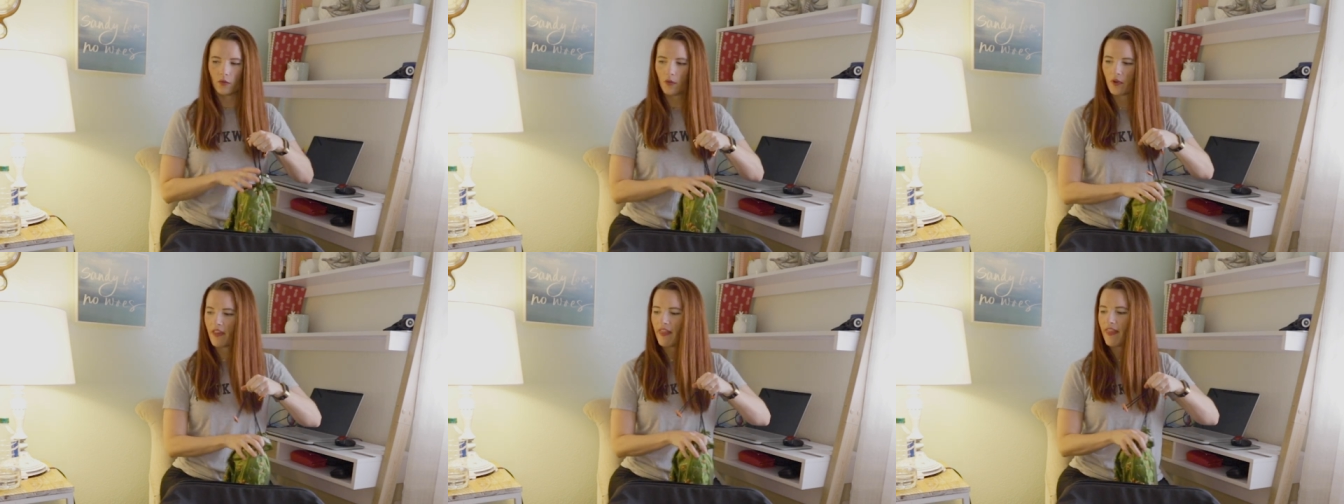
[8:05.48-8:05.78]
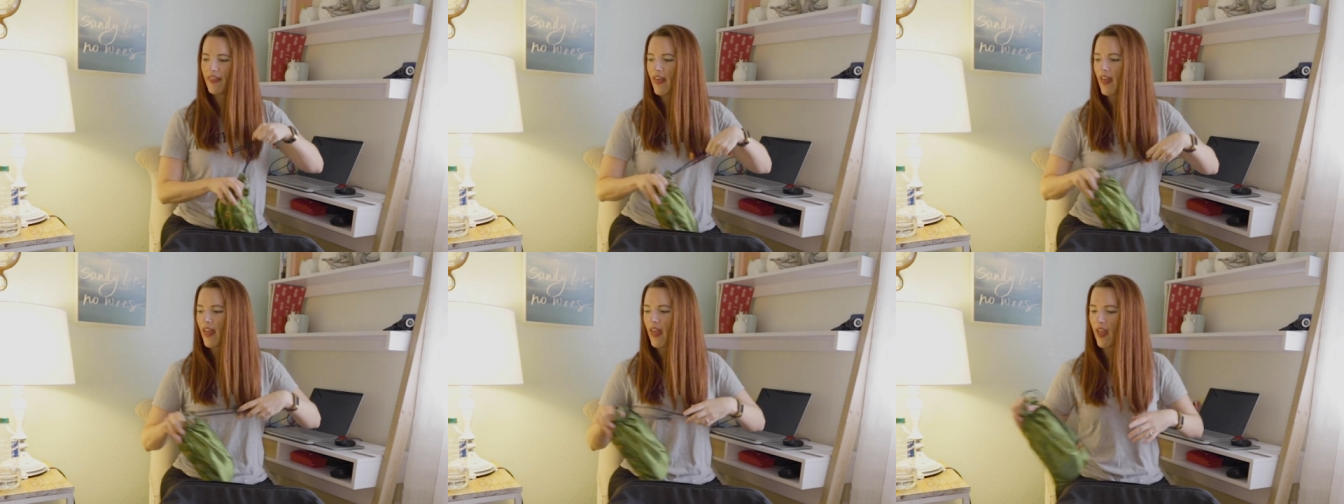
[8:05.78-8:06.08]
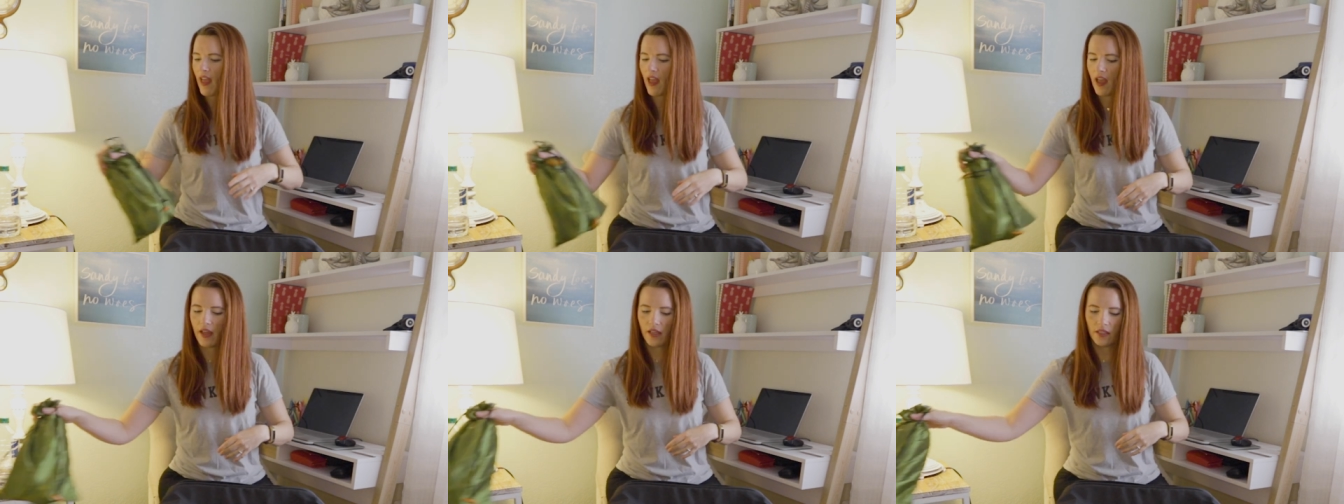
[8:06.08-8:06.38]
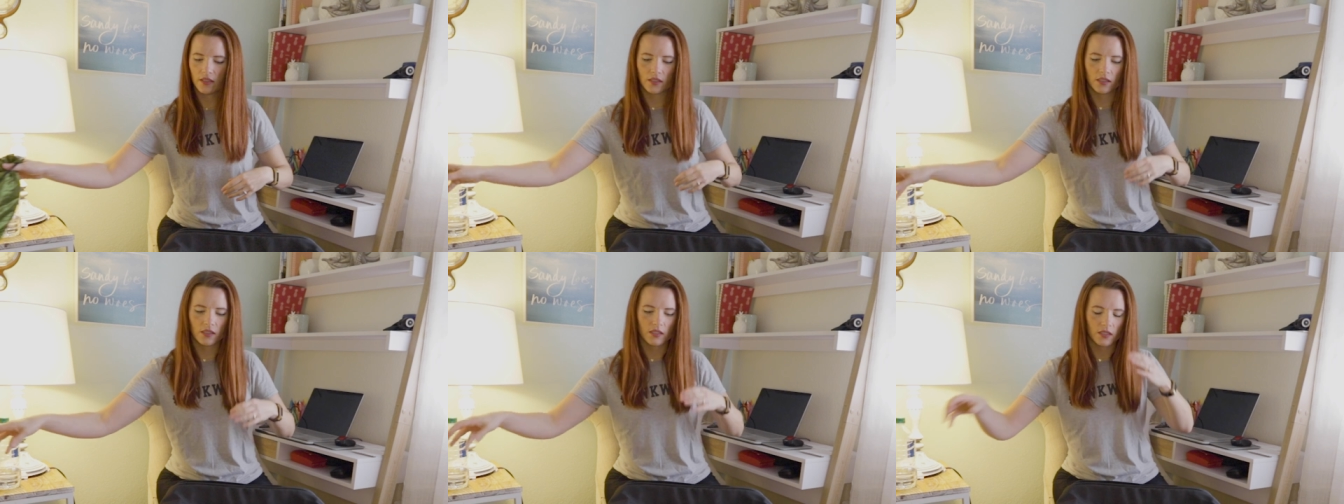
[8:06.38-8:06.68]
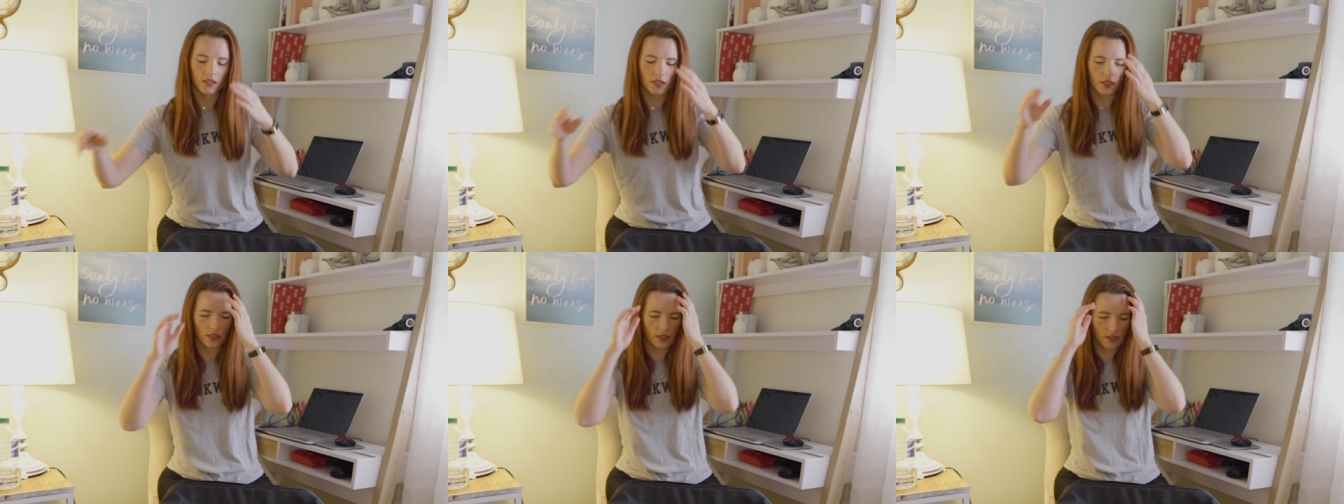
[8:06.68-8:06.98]
Get rid of
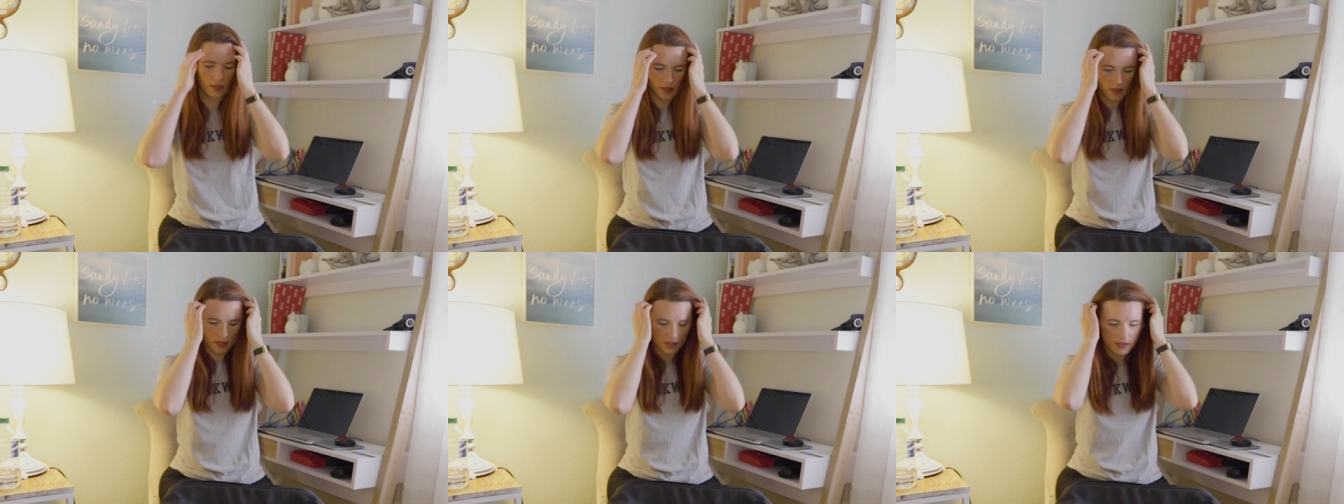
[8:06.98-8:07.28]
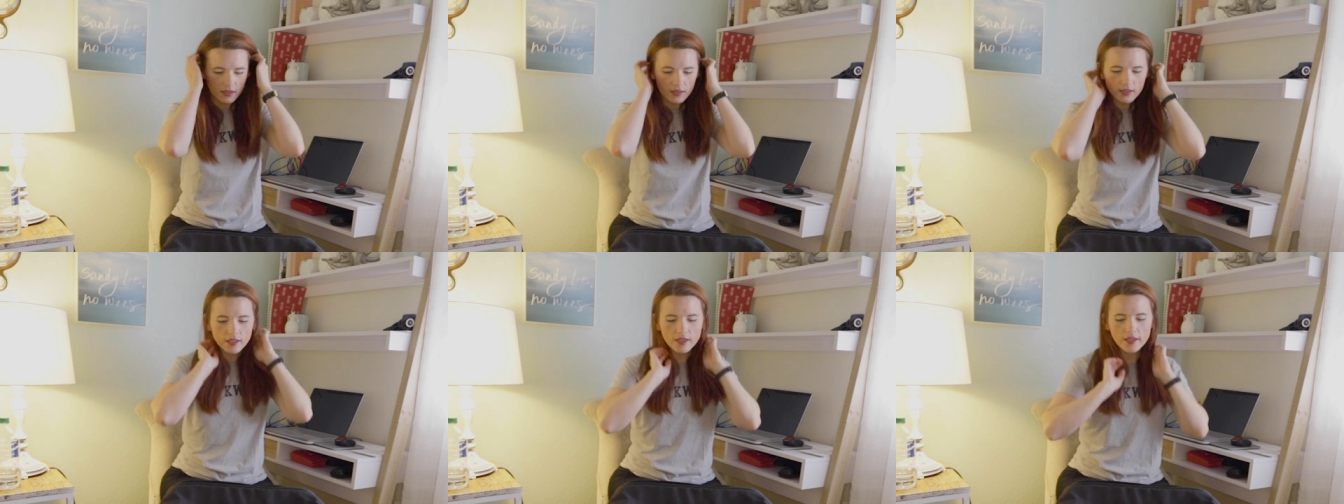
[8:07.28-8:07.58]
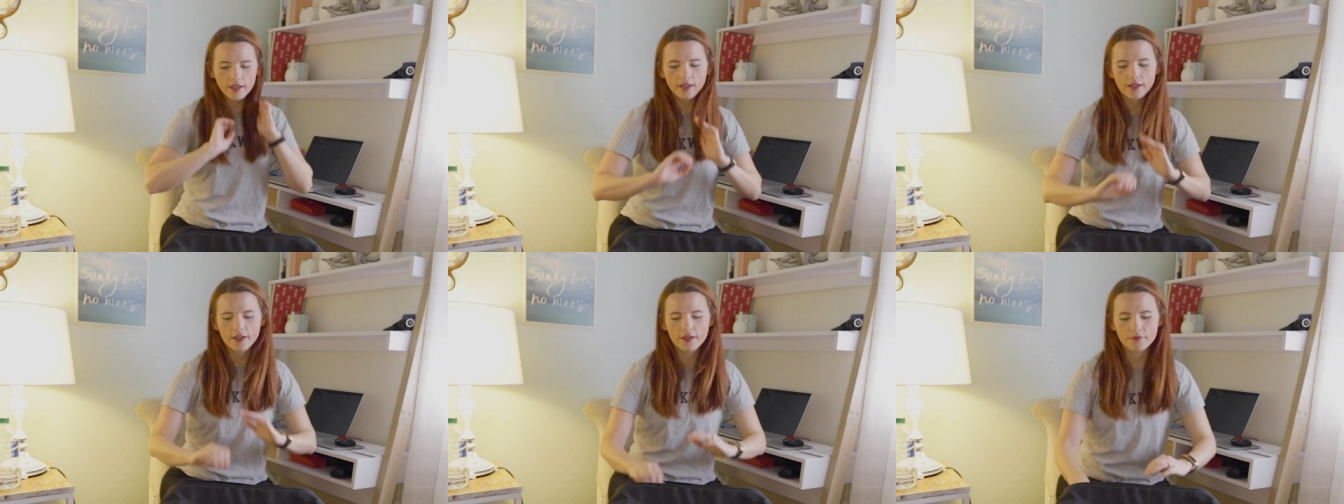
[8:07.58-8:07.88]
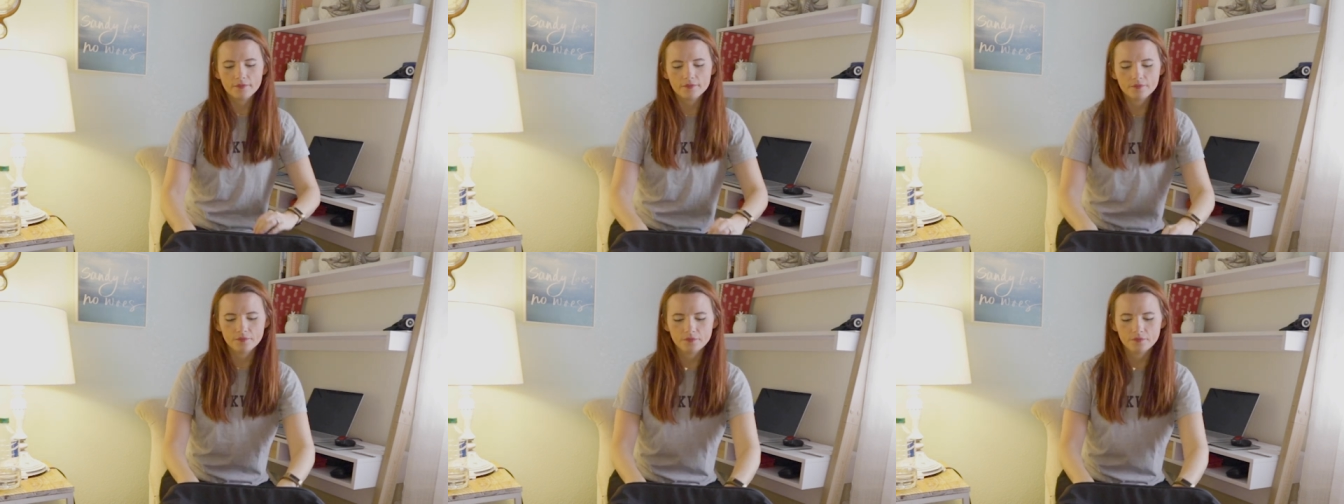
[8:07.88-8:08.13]
that. Let's see.